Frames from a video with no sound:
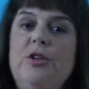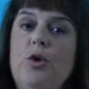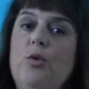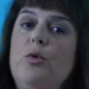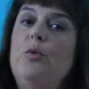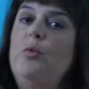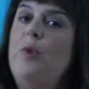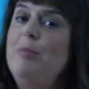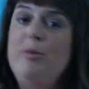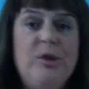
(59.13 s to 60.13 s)
Don't
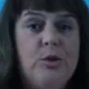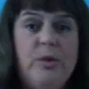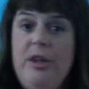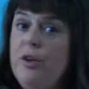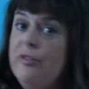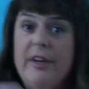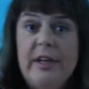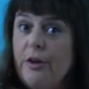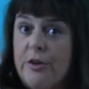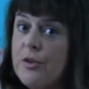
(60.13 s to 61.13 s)
rub them between your
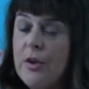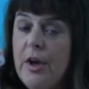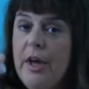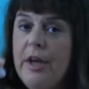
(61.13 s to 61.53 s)
fingers.